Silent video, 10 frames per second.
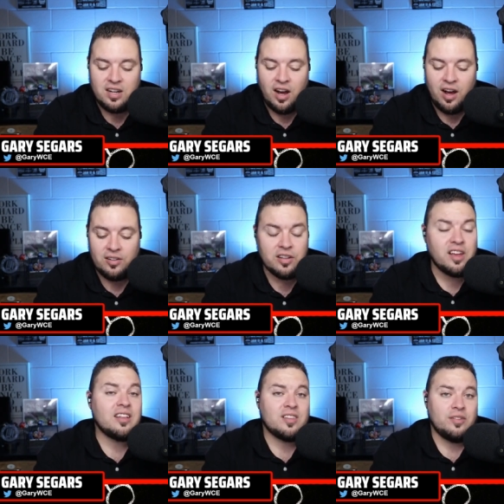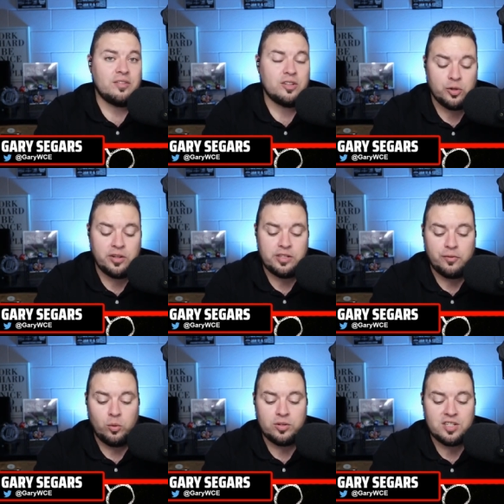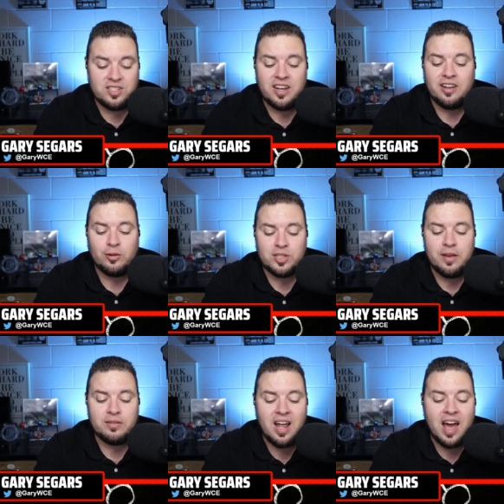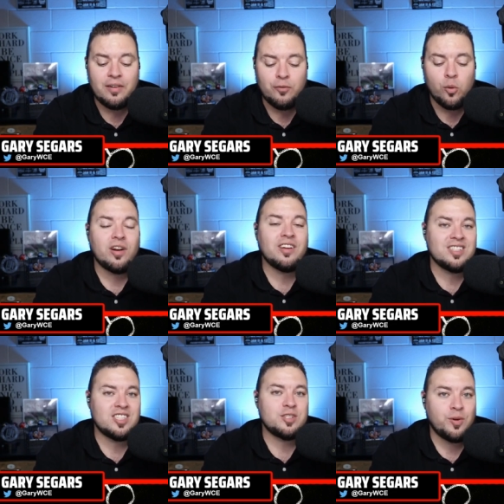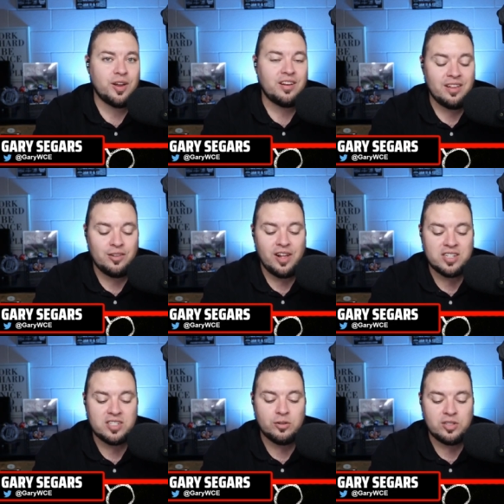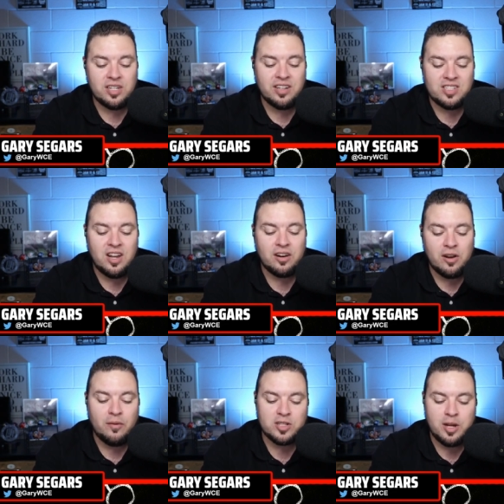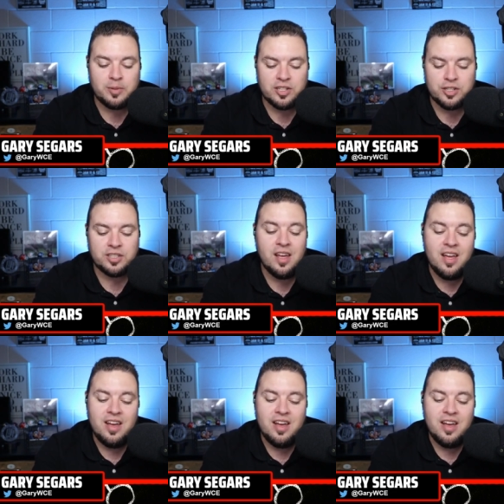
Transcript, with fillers: Uh, looking at the, the trends, of course, San Diego State nine and four against the spread in their last thirteen against non-conference opposition,